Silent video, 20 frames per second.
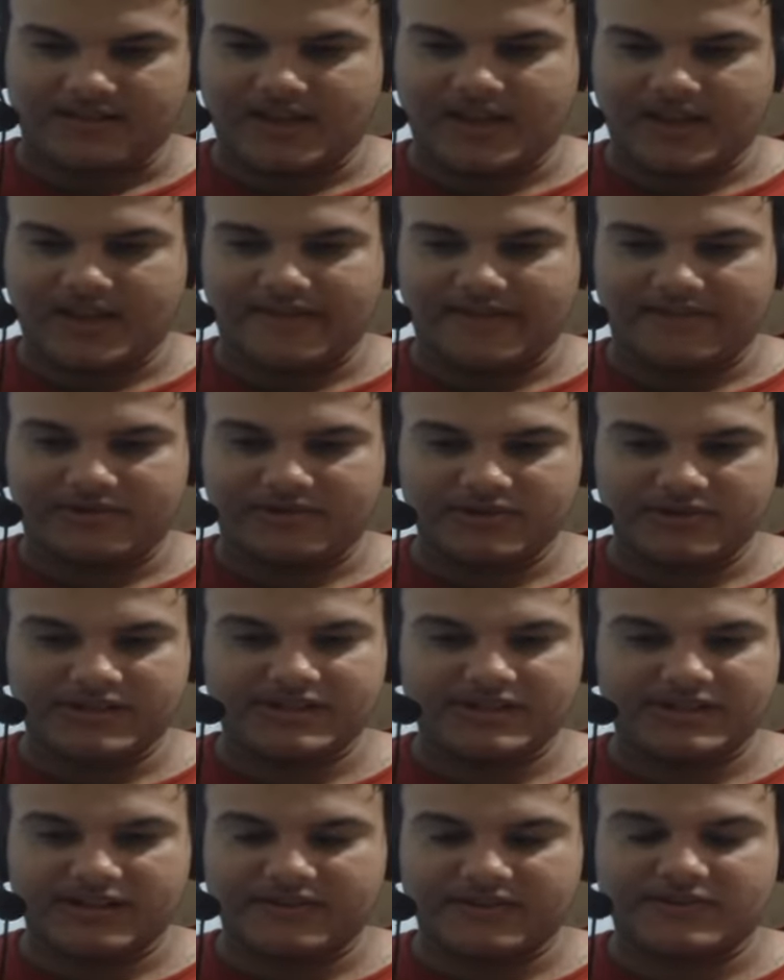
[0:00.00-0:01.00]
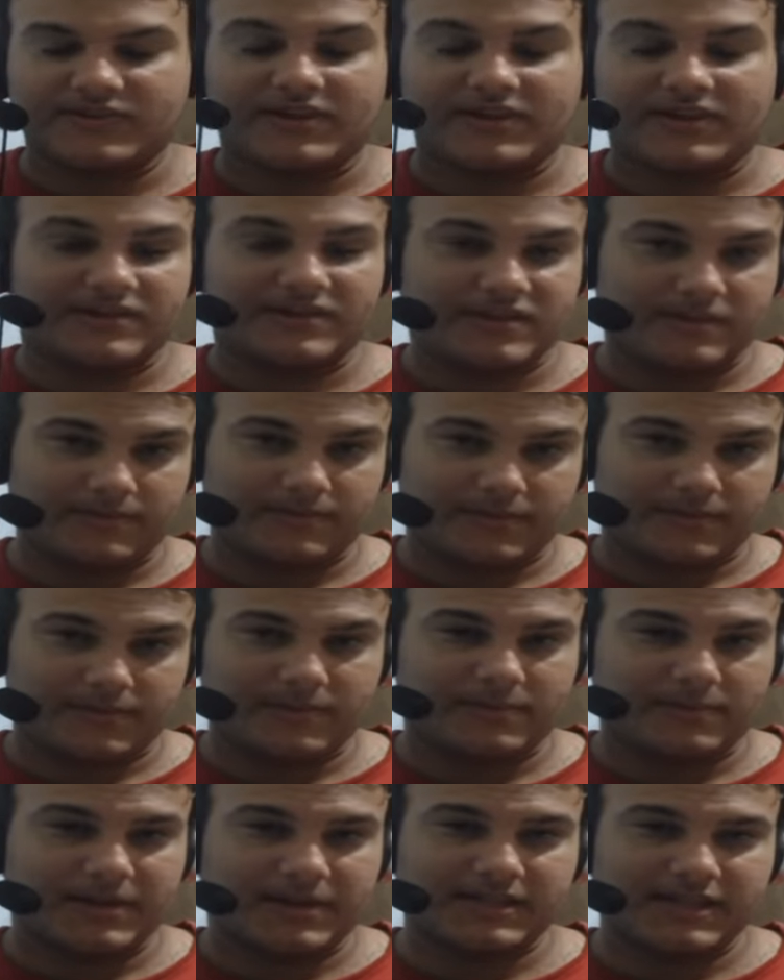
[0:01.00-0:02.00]
And the reason is very simple.
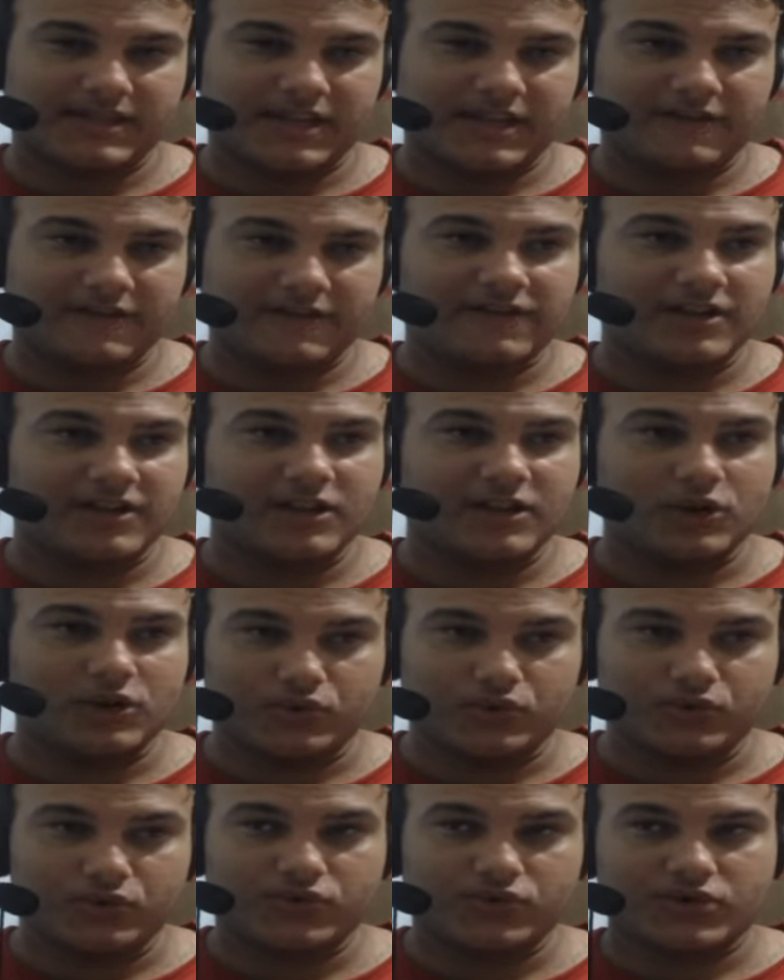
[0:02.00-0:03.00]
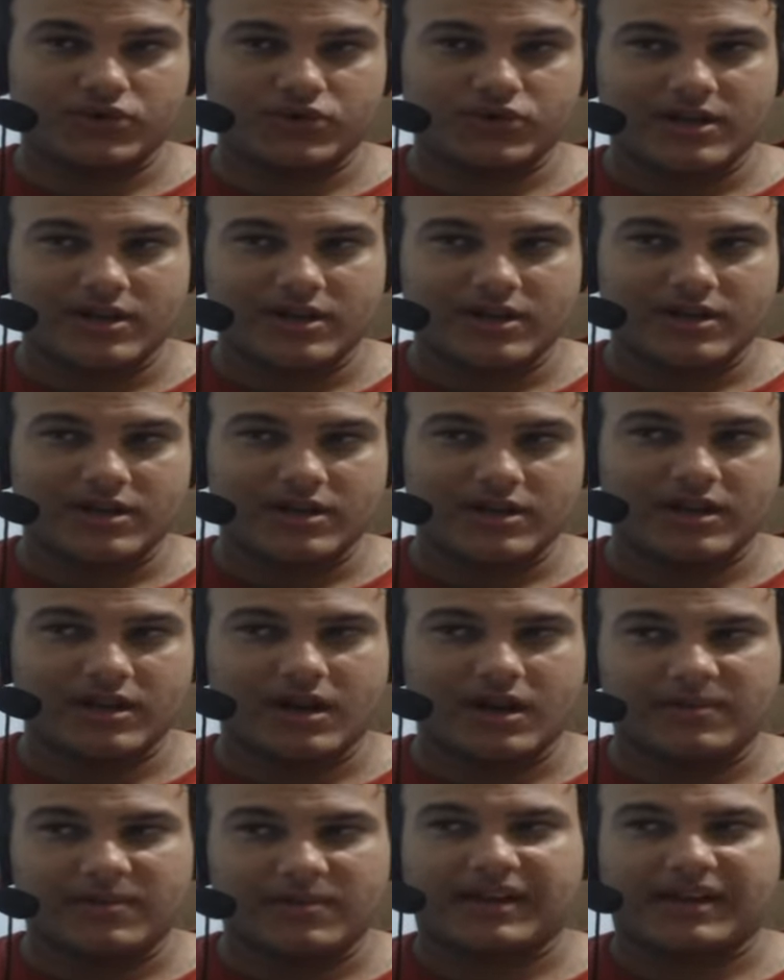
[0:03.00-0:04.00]
Because if he lose, he
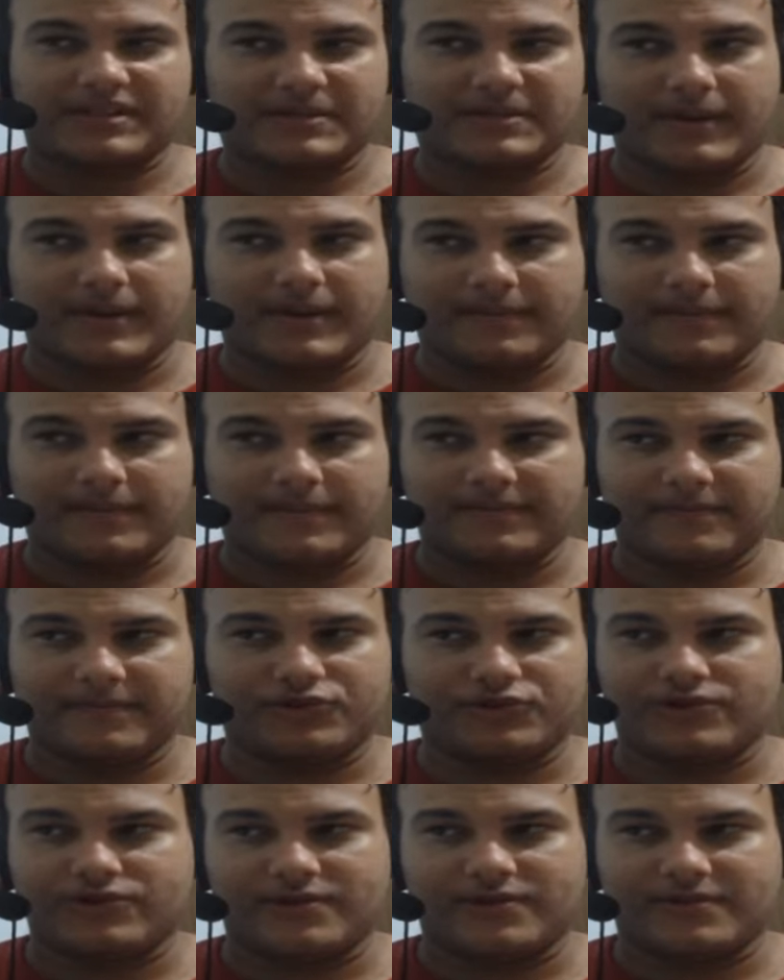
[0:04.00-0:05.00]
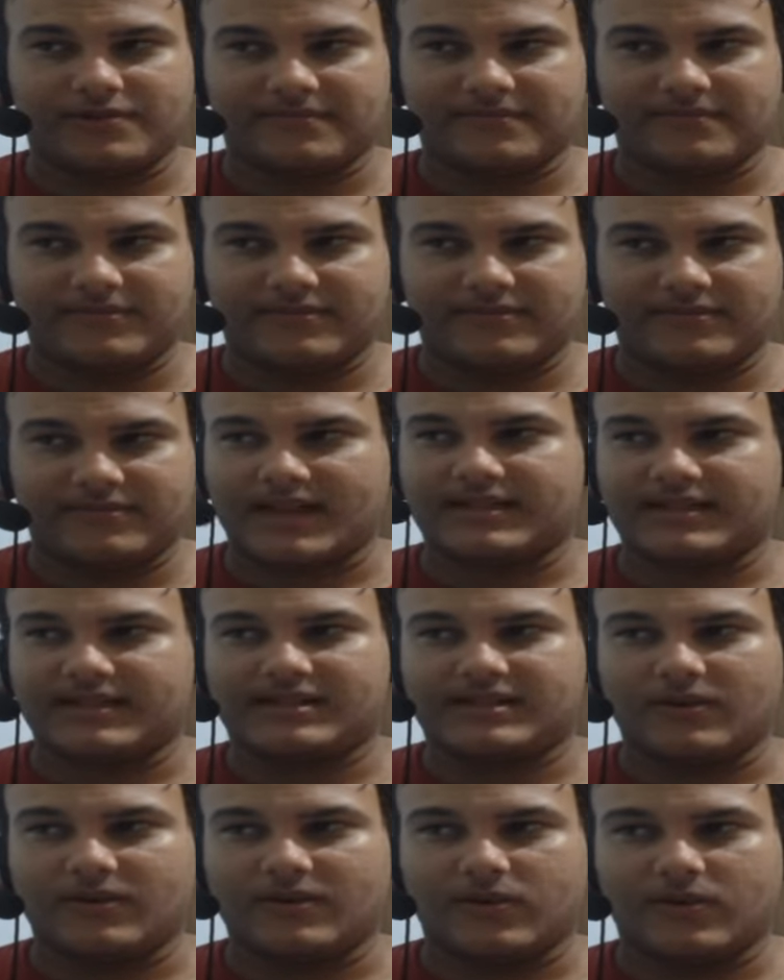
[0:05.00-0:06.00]
gonna be expelled for sure.
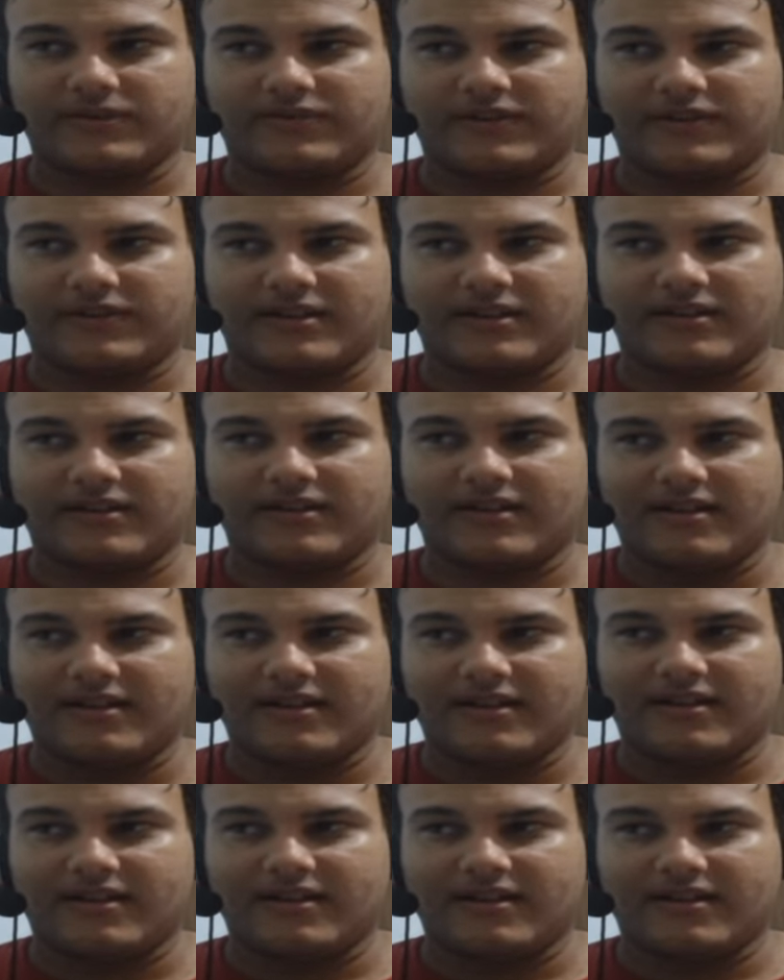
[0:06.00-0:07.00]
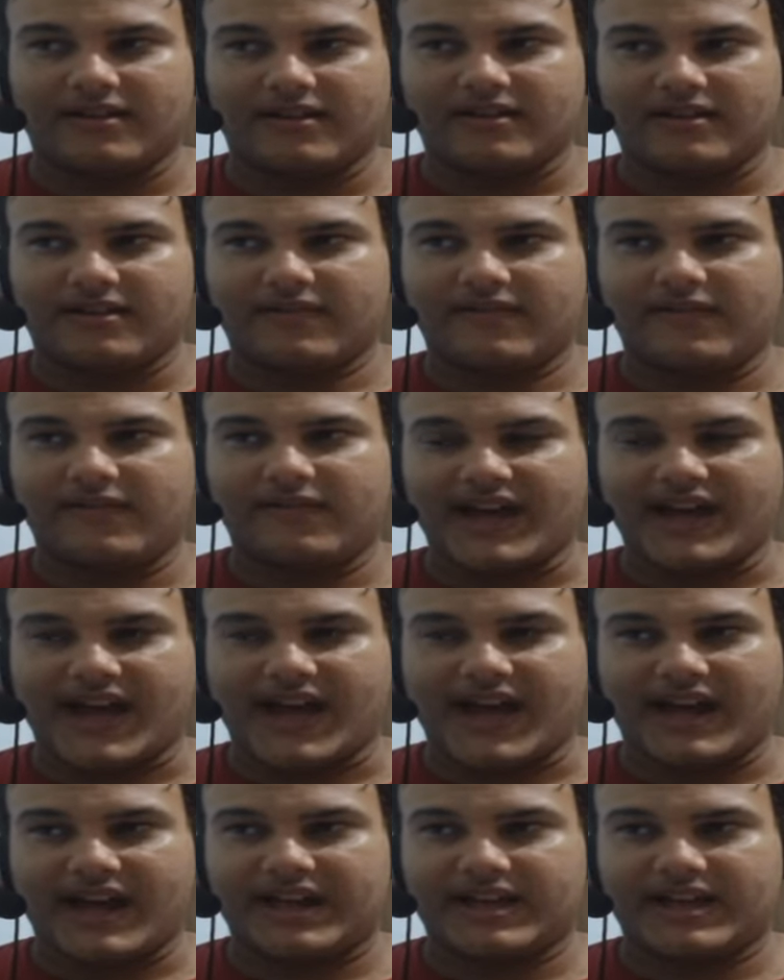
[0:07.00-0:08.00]
That's the only thing
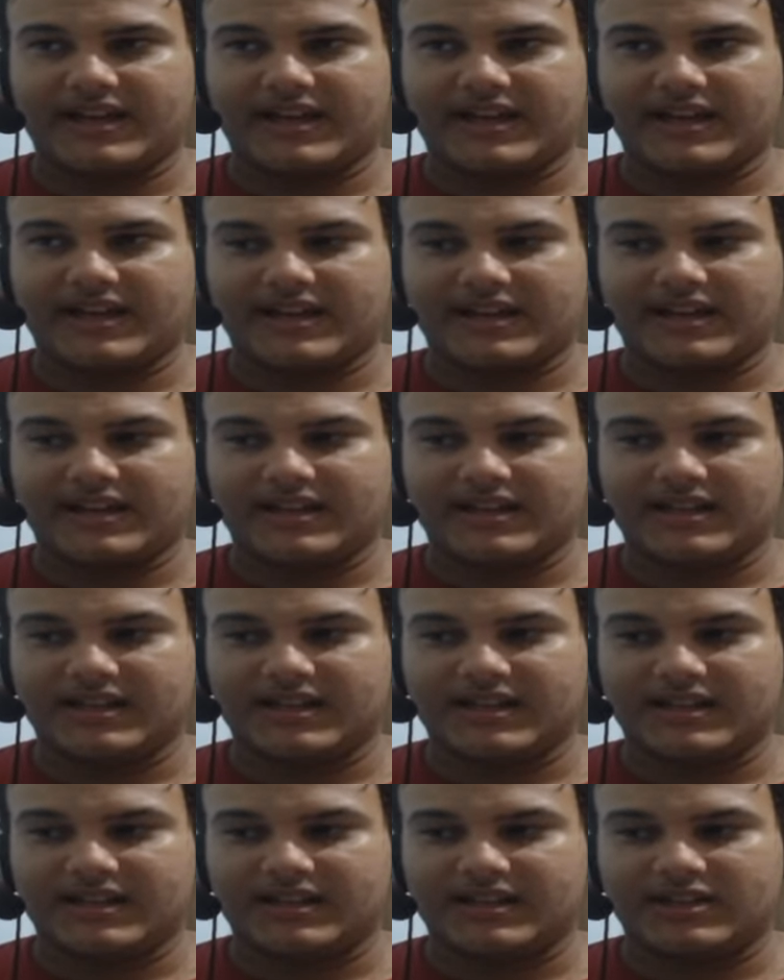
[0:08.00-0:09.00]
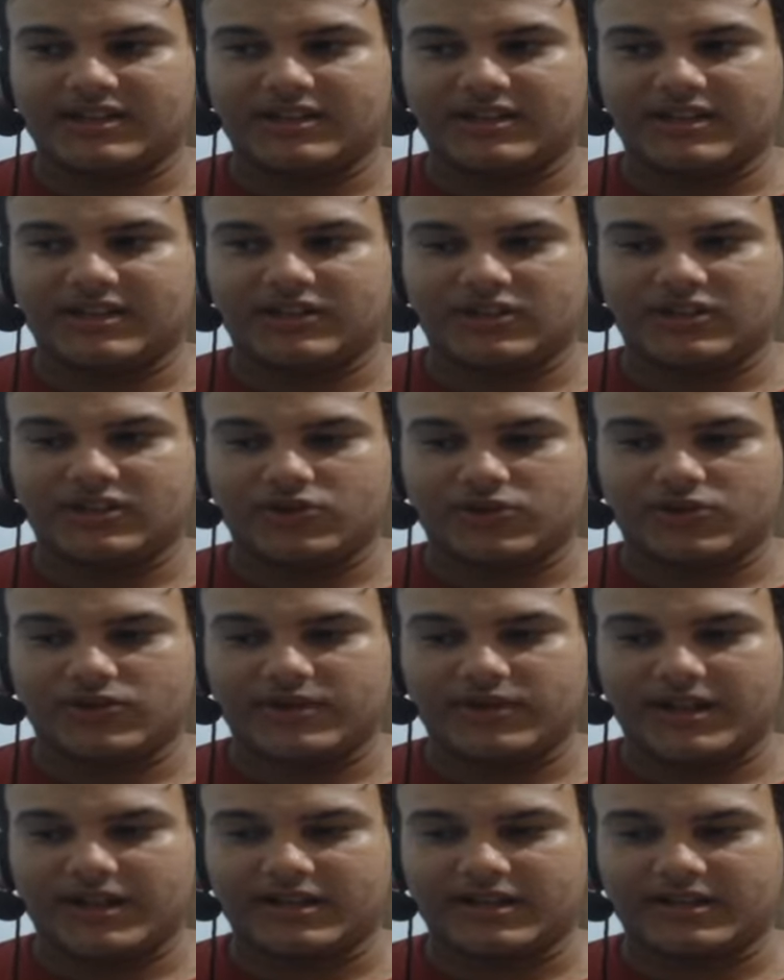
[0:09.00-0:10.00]
that in the
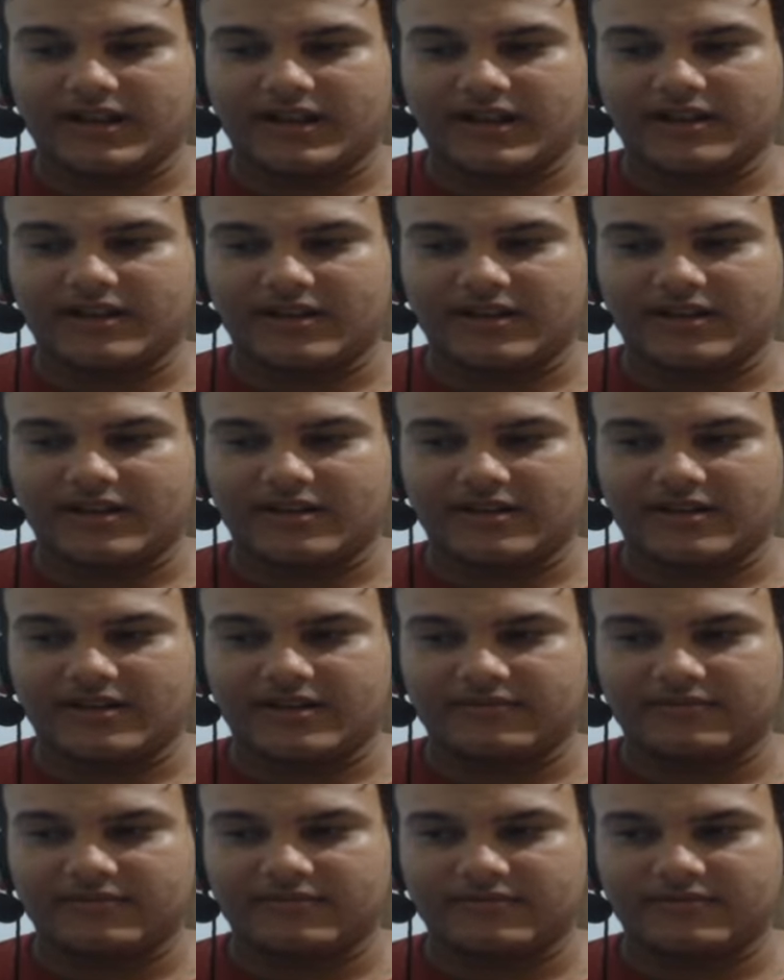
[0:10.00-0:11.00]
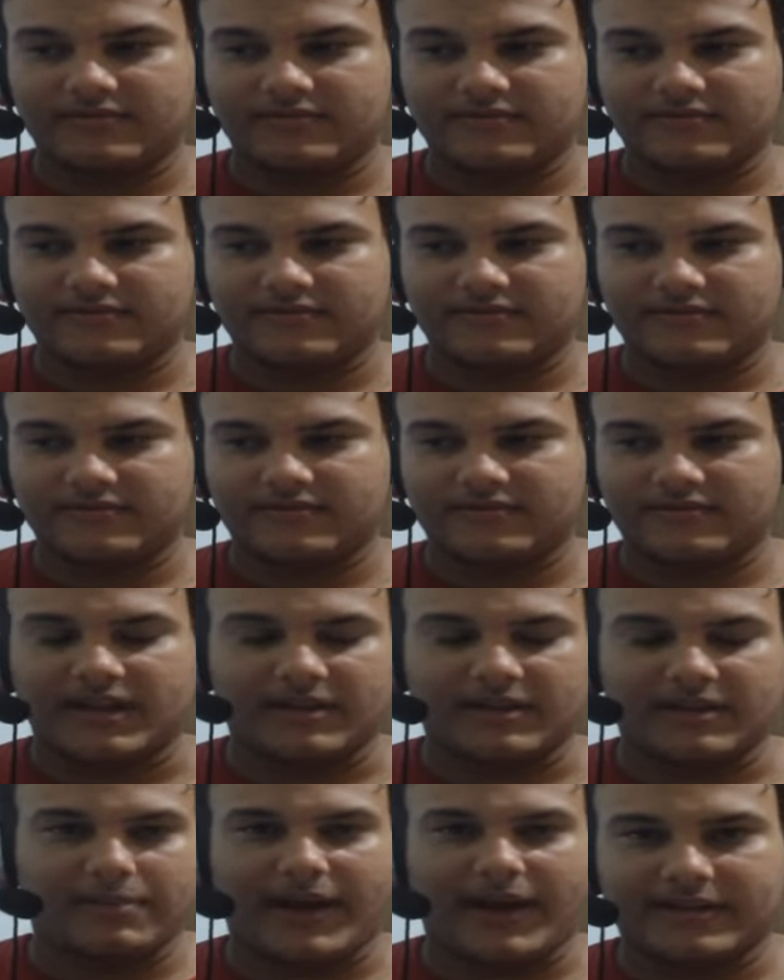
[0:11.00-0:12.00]
Shokugeki that he can
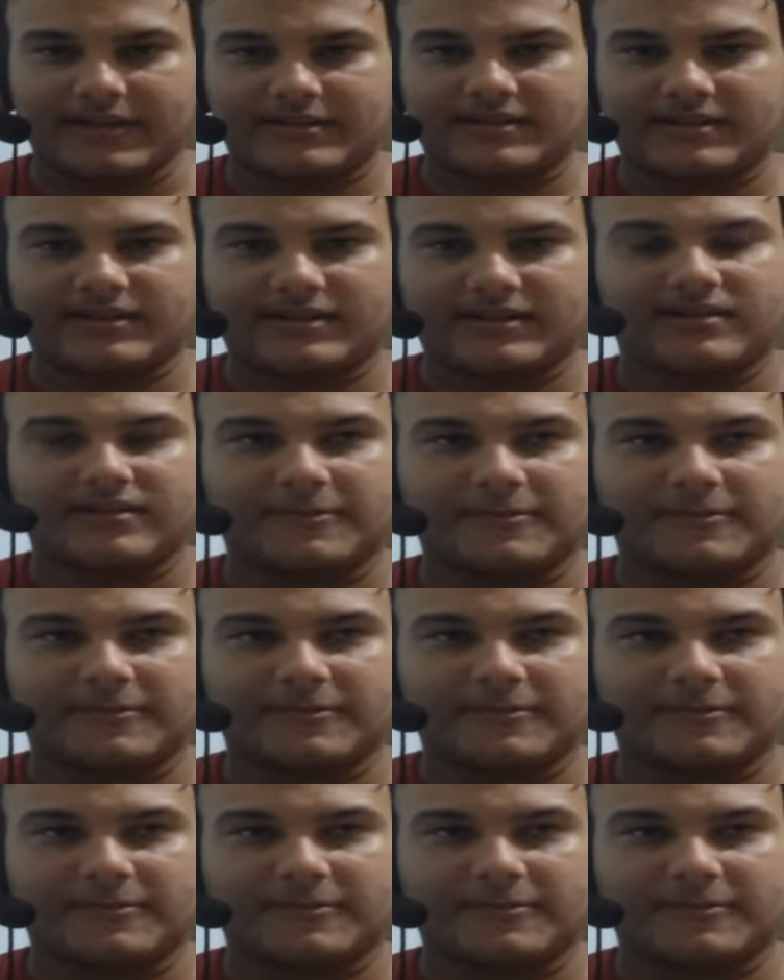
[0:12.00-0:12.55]
like bet.